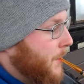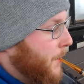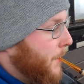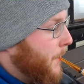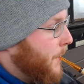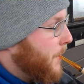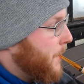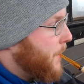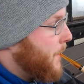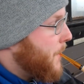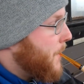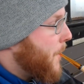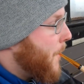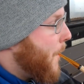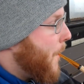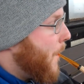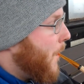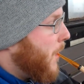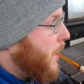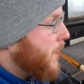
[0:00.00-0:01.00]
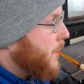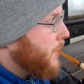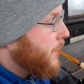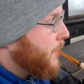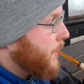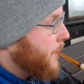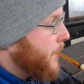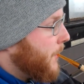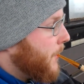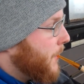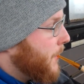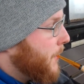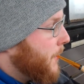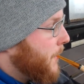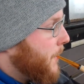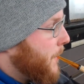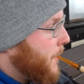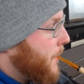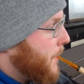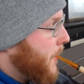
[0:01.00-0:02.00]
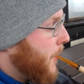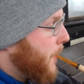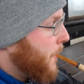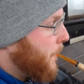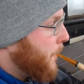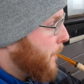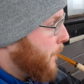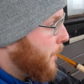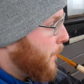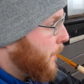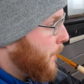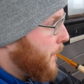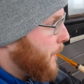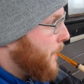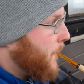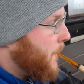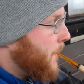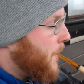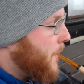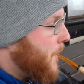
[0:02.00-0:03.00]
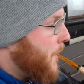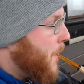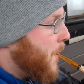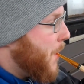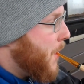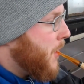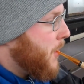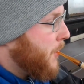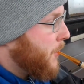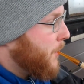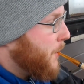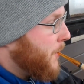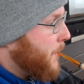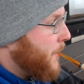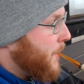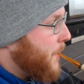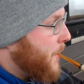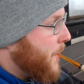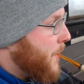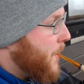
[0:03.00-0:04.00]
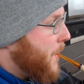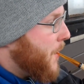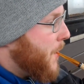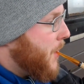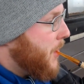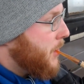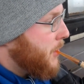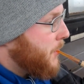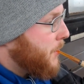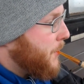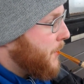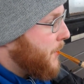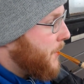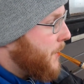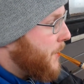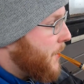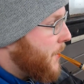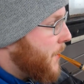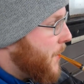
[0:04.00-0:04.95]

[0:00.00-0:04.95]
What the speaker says: No one is speaking in this clip.